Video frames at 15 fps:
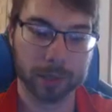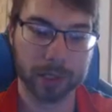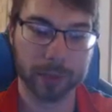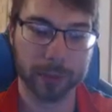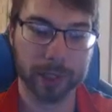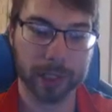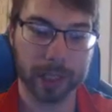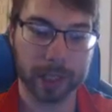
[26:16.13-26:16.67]

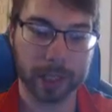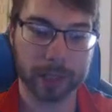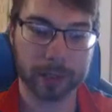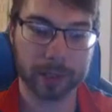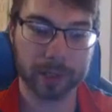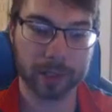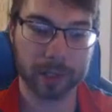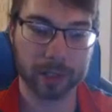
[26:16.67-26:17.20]
Because we
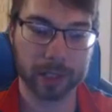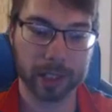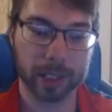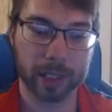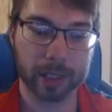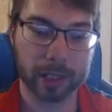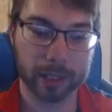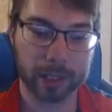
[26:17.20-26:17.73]
can start
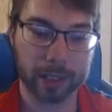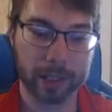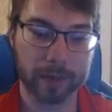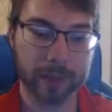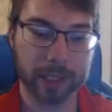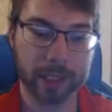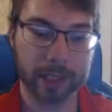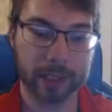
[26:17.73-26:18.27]
negating, like
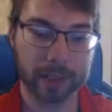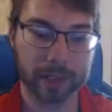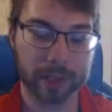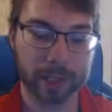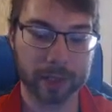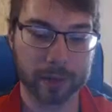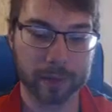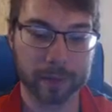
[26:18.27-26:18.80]
if he gets
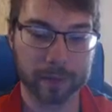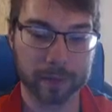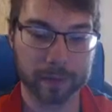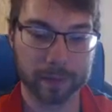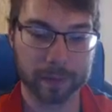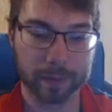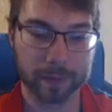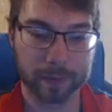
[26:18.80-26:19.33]
ourselves...
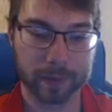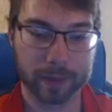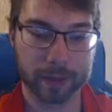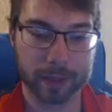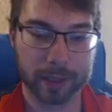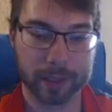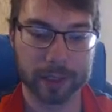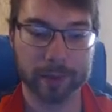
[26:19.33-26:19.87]

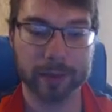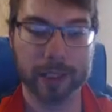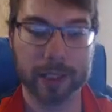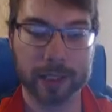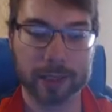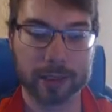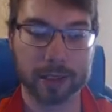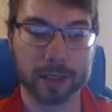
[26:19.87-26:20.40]
If he
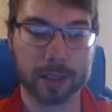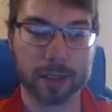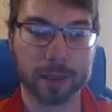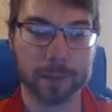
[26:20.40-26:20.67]
gets,